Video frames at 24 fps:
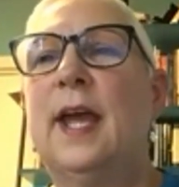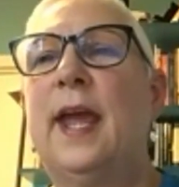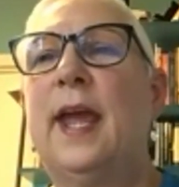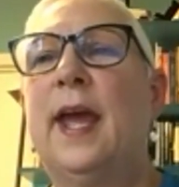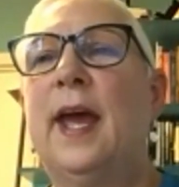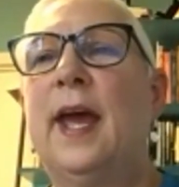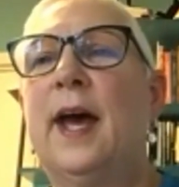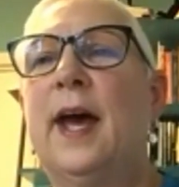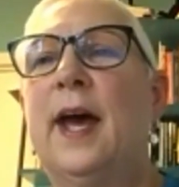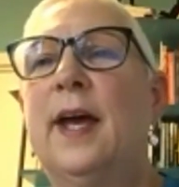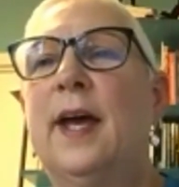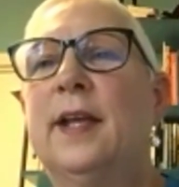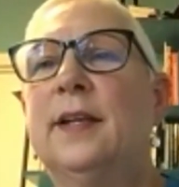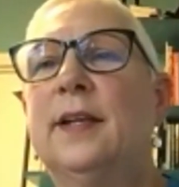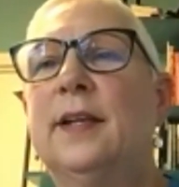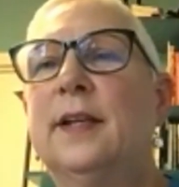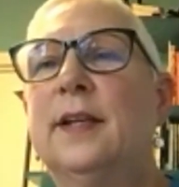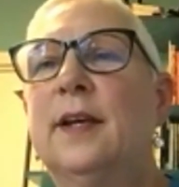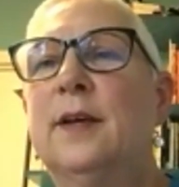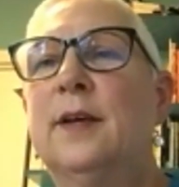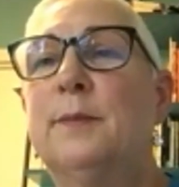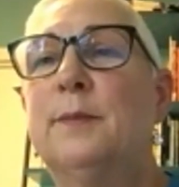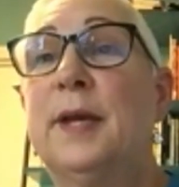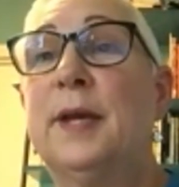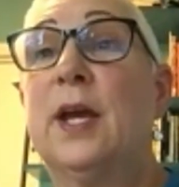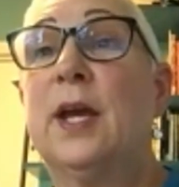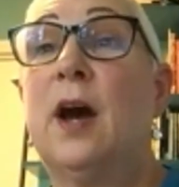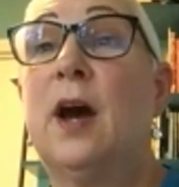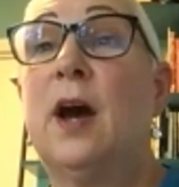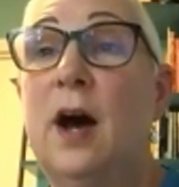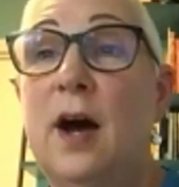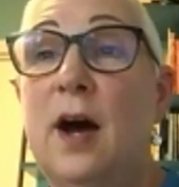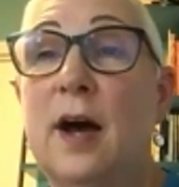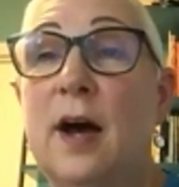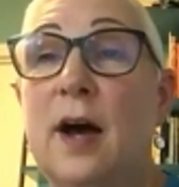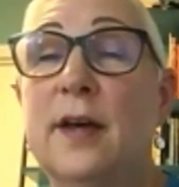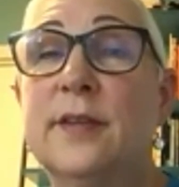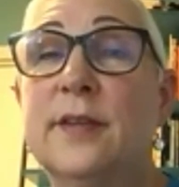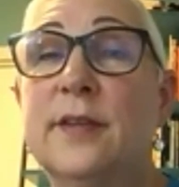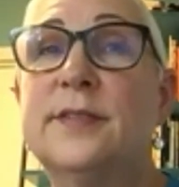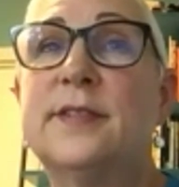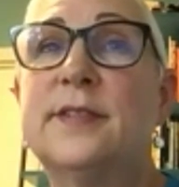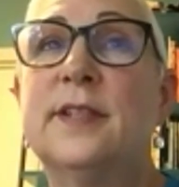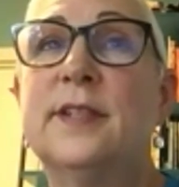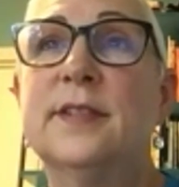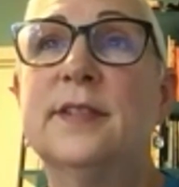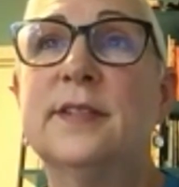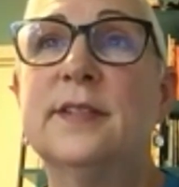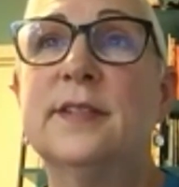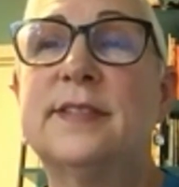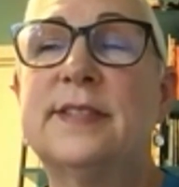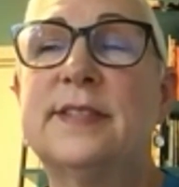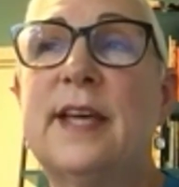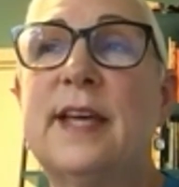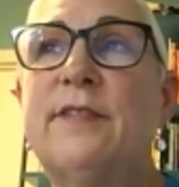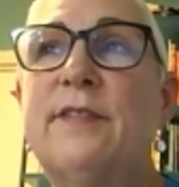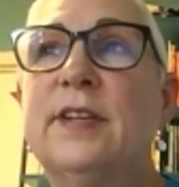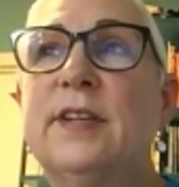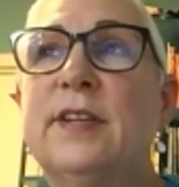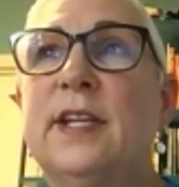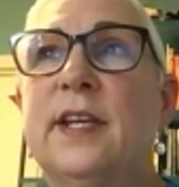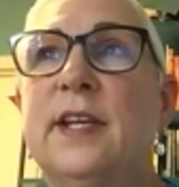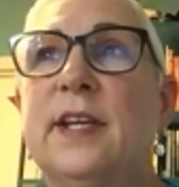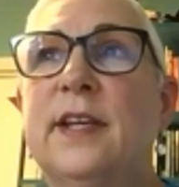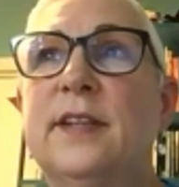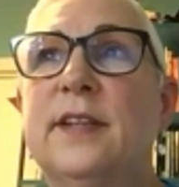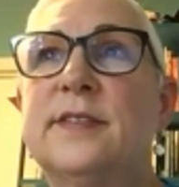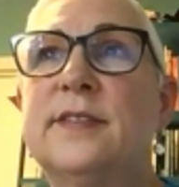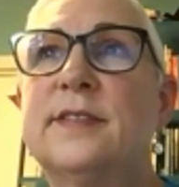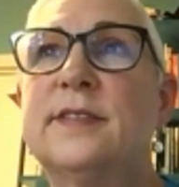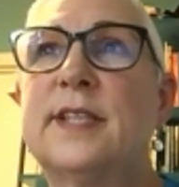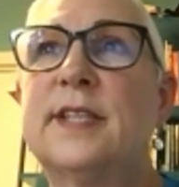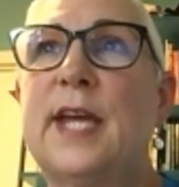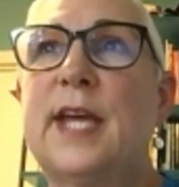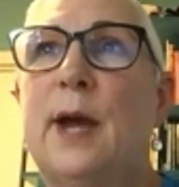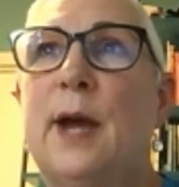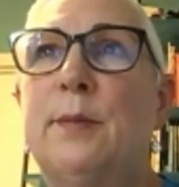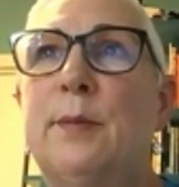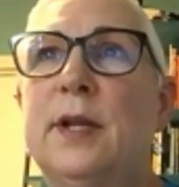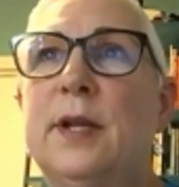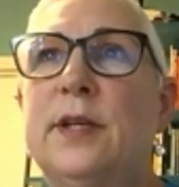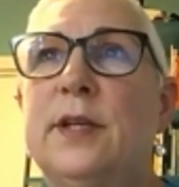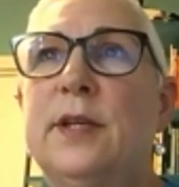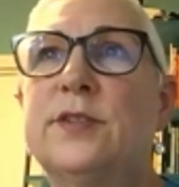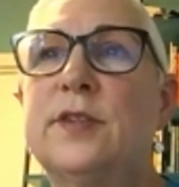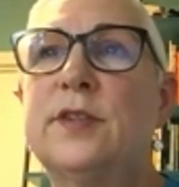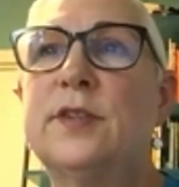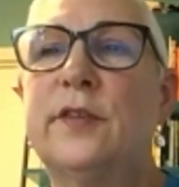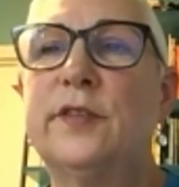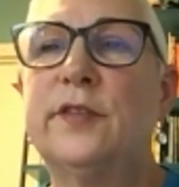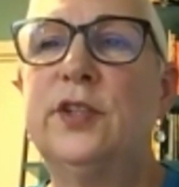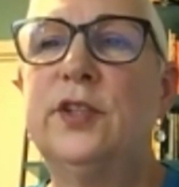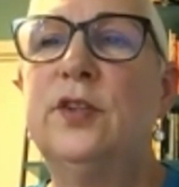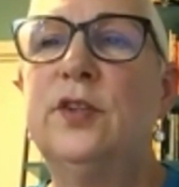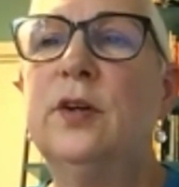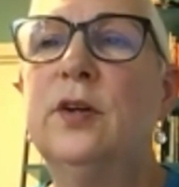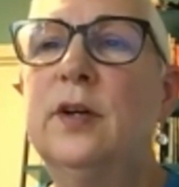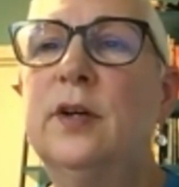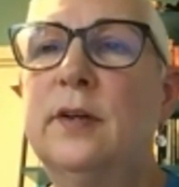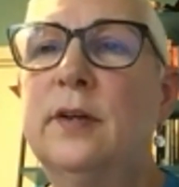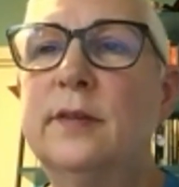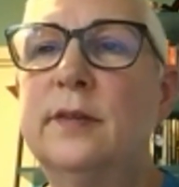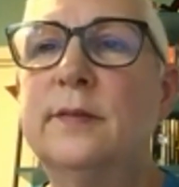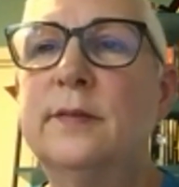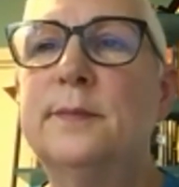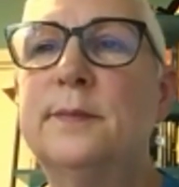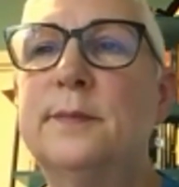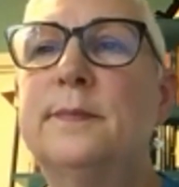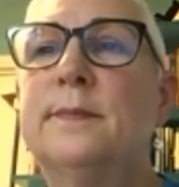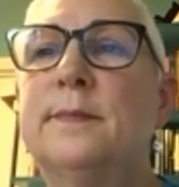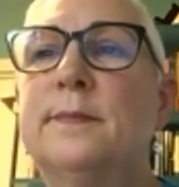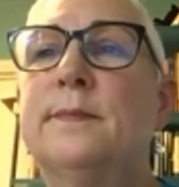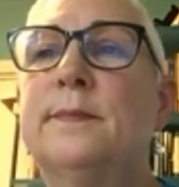And because in the 70s, Cabernet Sauvignon